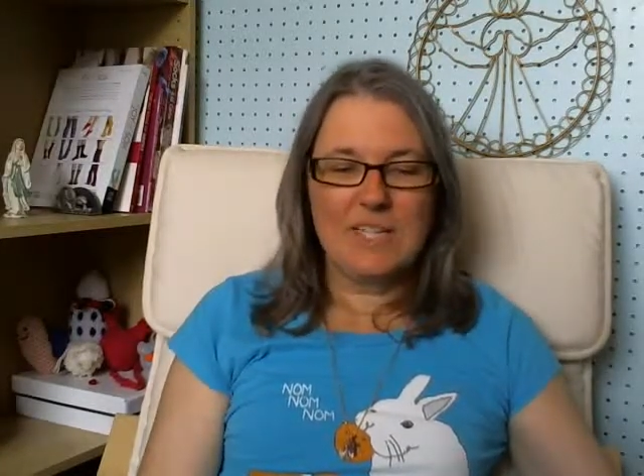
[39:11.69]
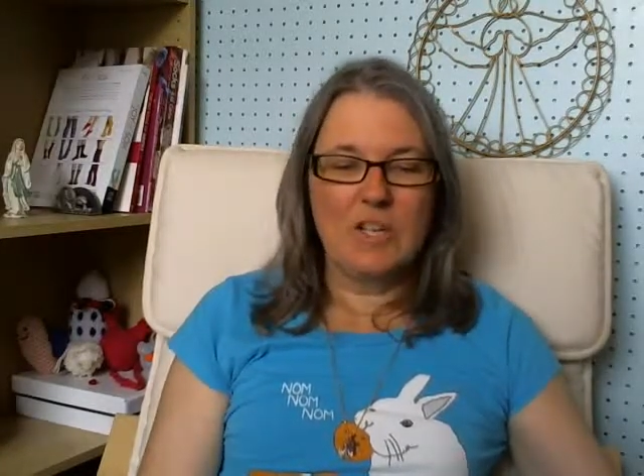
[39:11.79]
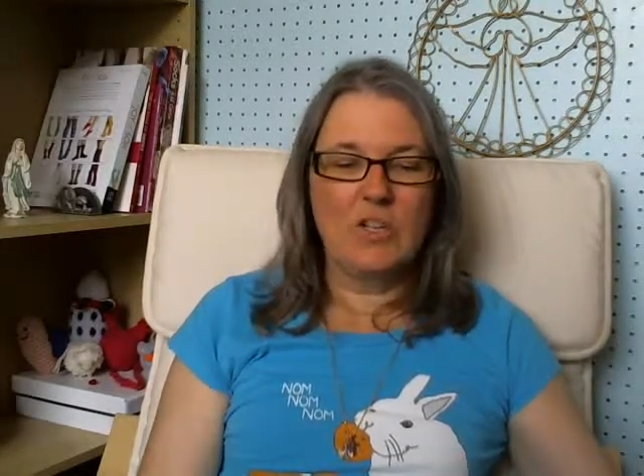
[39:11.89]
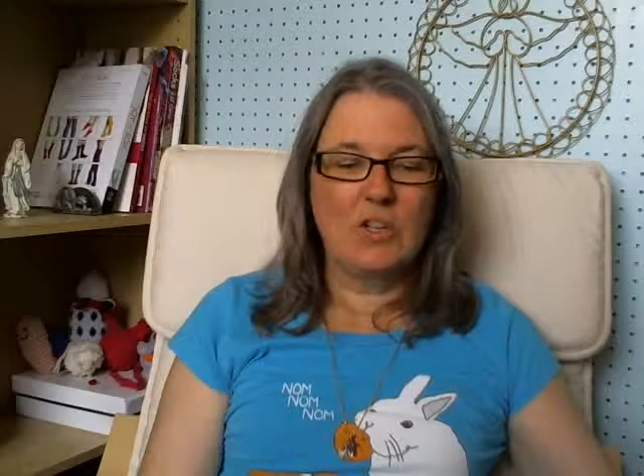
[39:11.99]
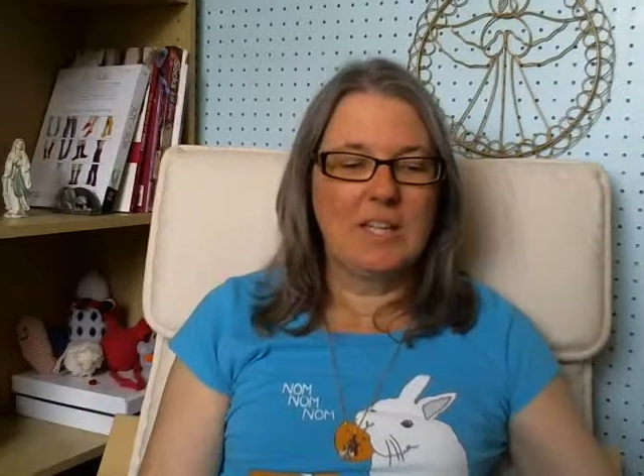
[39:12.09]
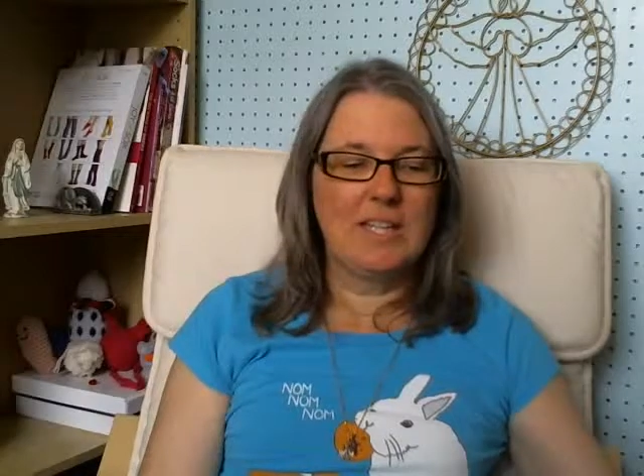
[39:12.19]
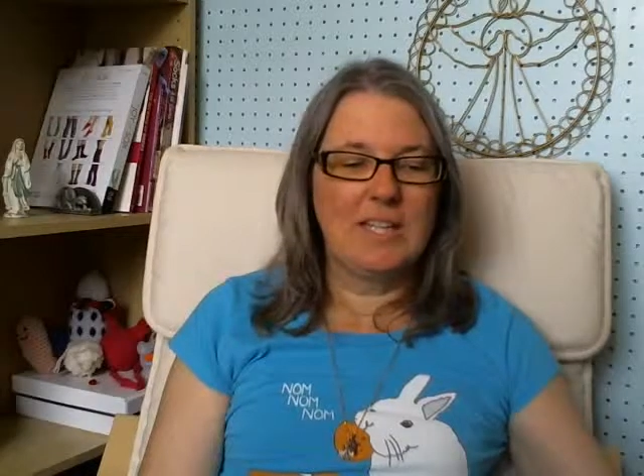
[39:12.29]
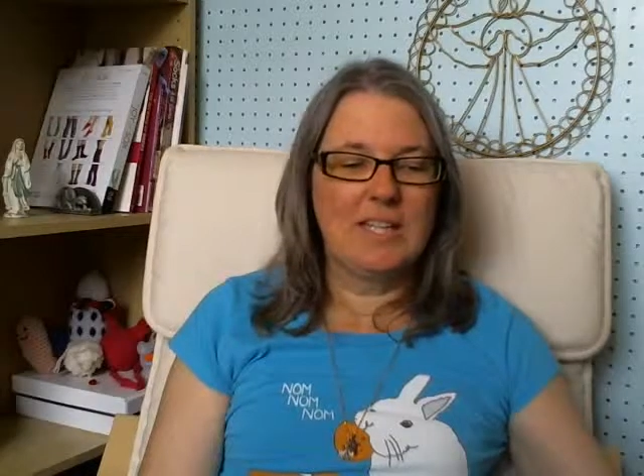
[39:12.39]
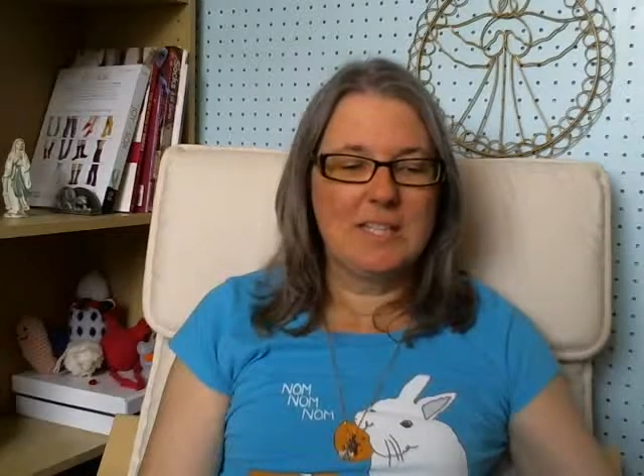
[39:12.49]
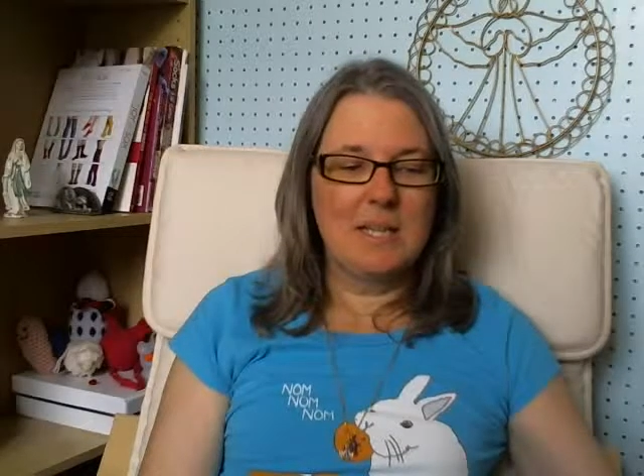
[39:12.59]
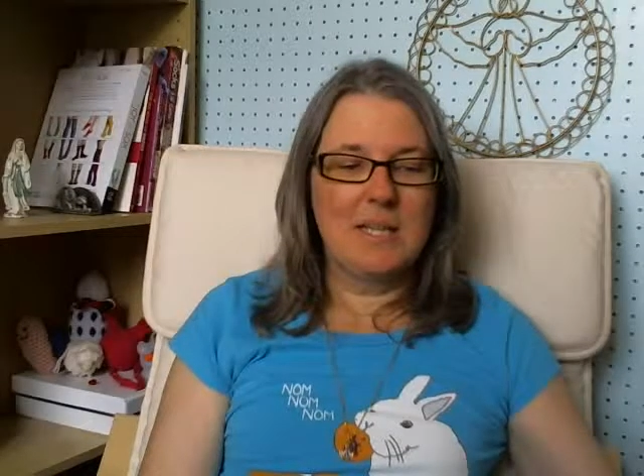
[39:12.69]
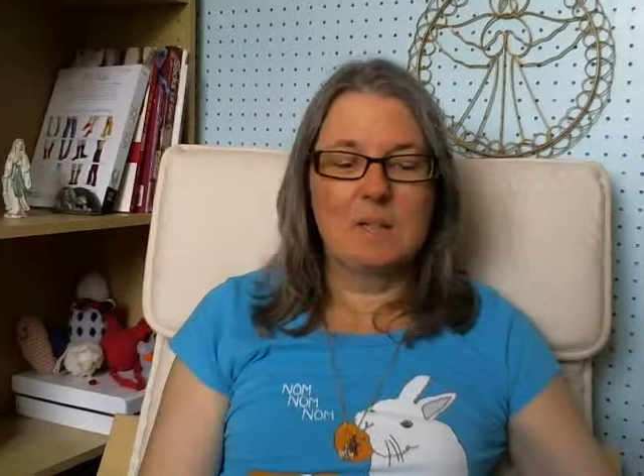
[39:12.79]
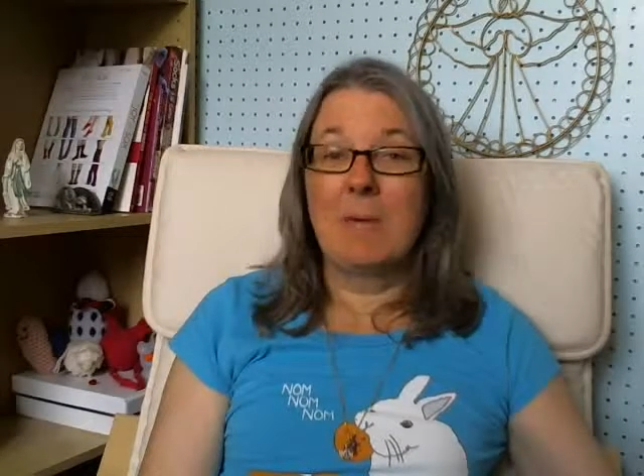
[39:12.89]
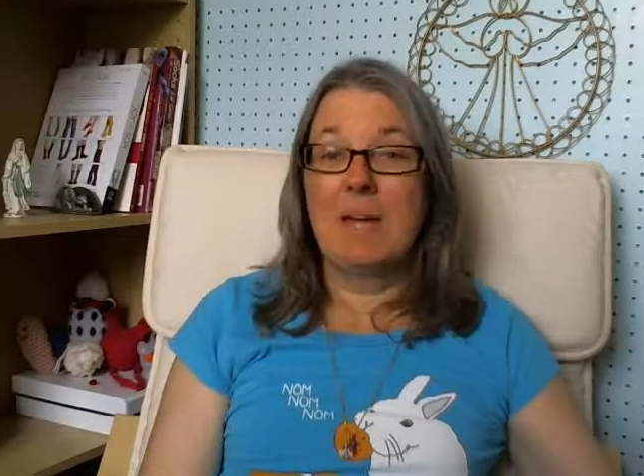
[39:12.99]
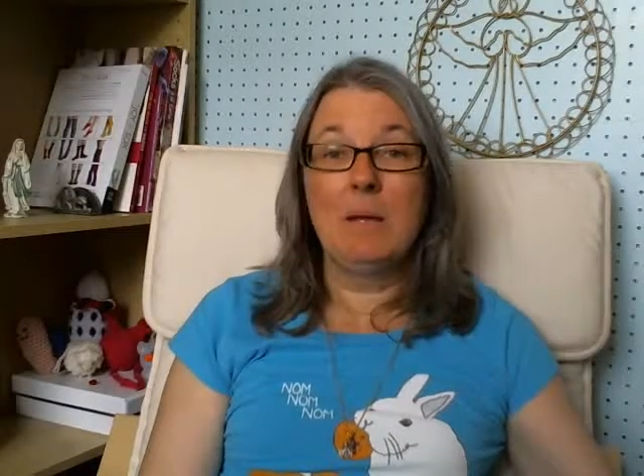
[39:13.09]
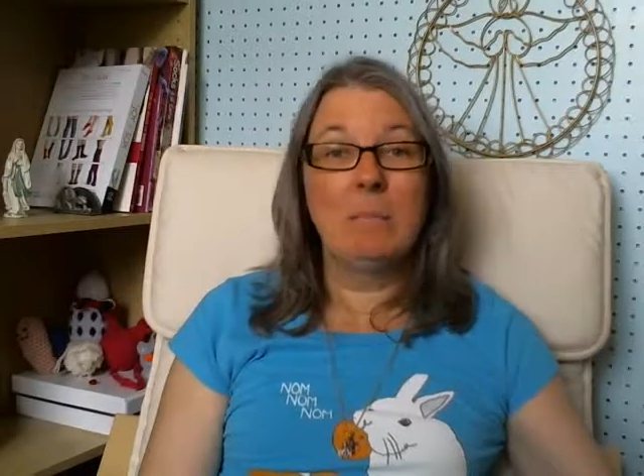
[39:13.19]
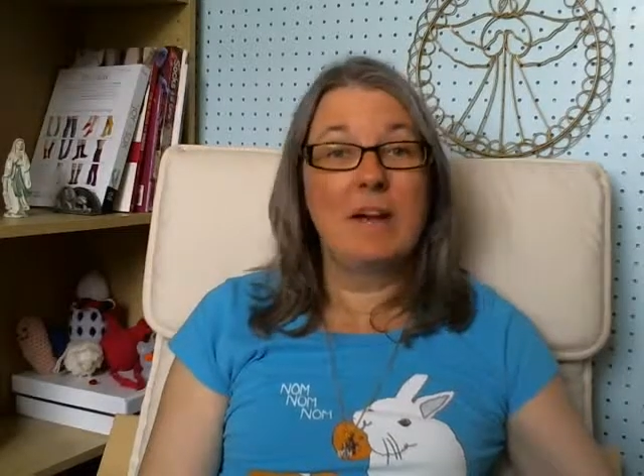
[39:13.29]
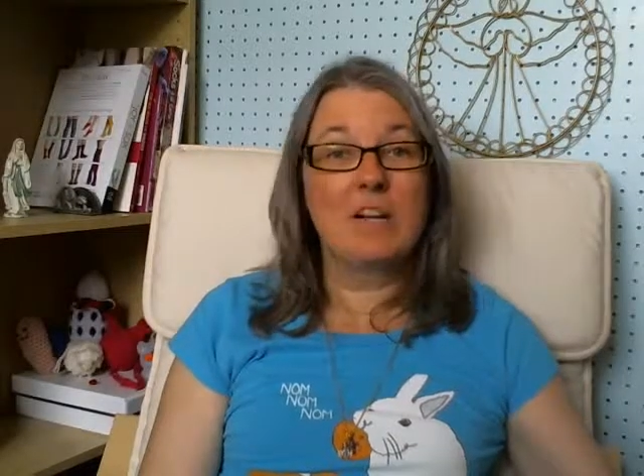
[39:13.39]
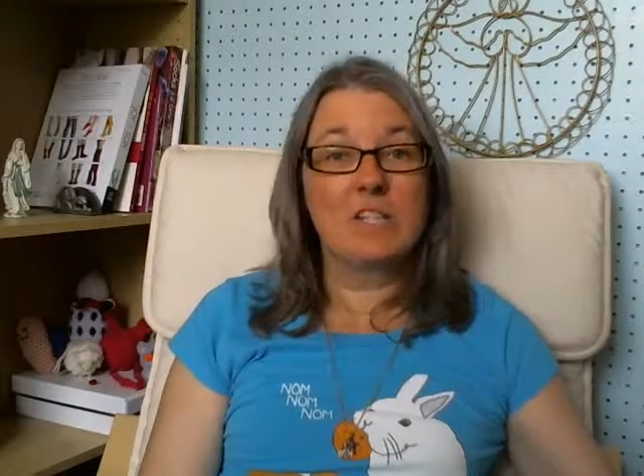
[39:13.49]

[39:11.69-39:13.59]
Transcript: and you can knit as many pairs